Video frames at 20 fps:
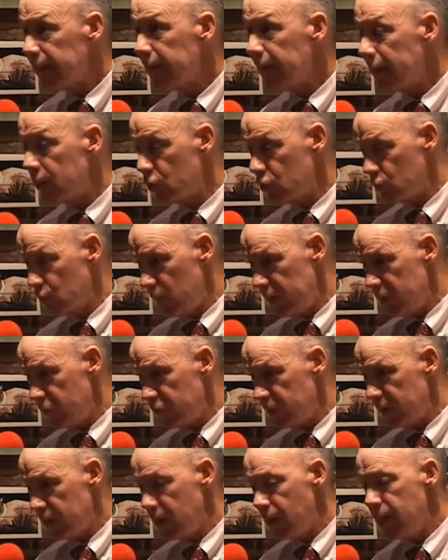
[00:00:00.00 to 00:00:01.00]

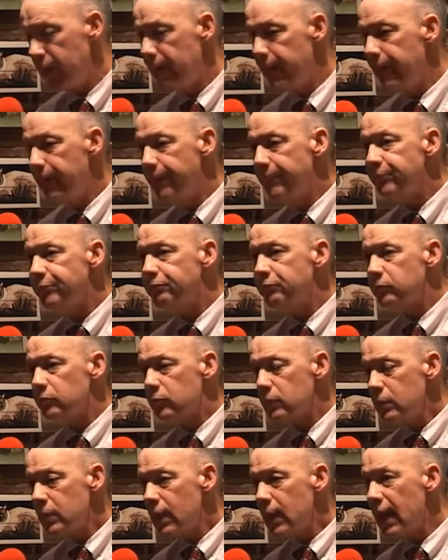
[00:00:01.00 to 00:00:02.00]
increasing.
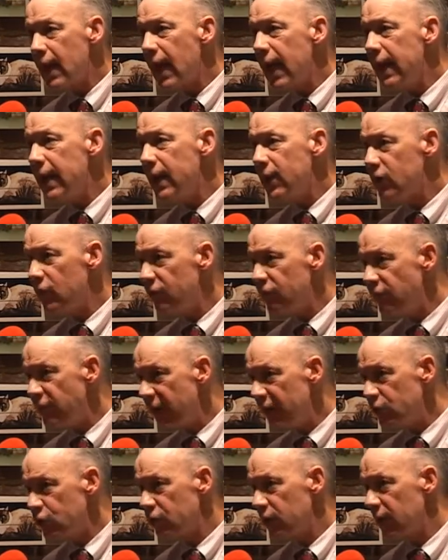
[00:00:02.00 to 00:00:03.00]
It
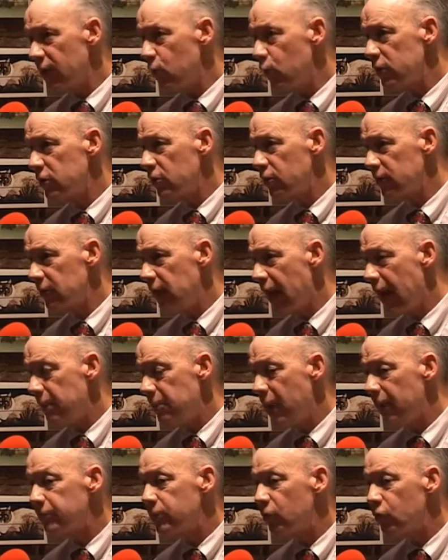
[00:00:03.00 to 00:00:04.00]
eventually would
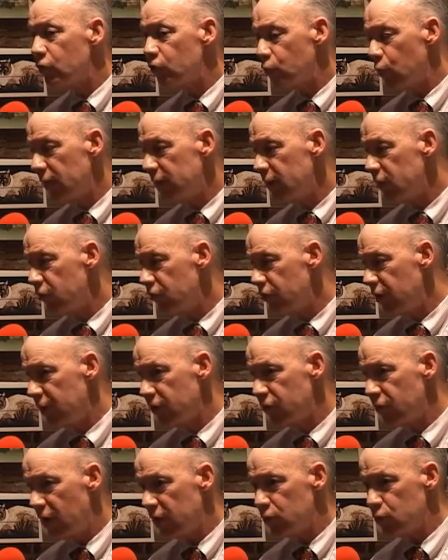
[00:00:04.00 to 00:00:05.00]
climb up to
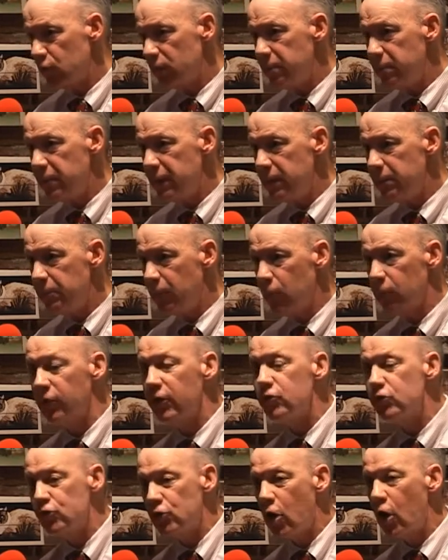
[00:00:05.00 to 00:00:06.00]
2,600 people. The
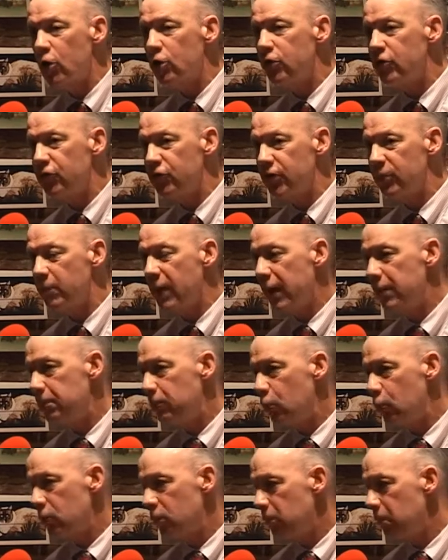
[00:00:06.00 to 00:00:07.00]
chart is in my
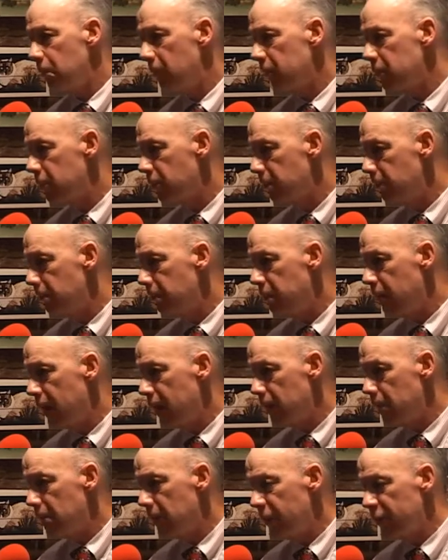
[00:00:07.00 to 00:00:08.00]
book
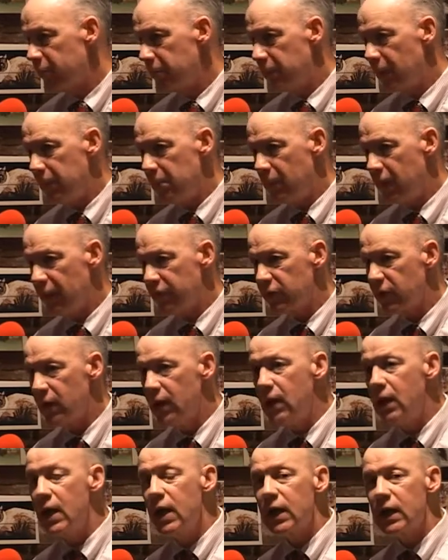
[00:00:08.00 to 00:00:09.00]
month by month.
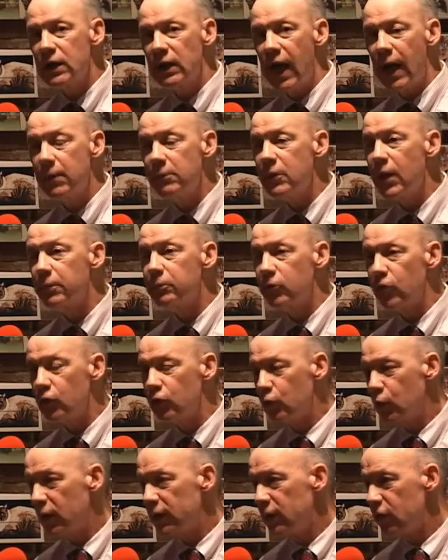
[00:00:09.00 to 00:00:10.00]
Climbed up to
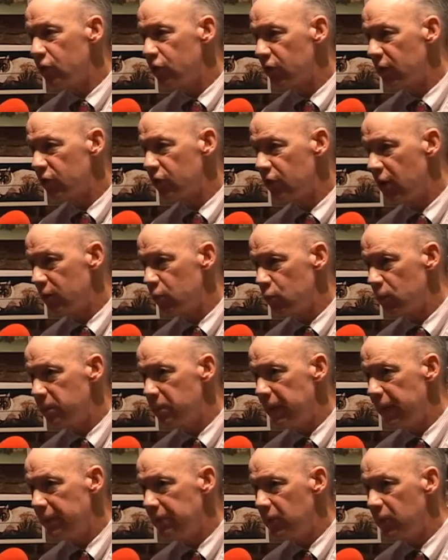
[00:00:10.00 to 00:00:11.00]
2,600
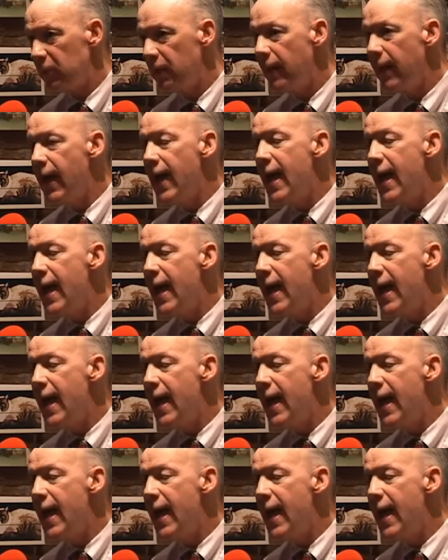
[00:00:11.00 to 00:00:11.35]
people.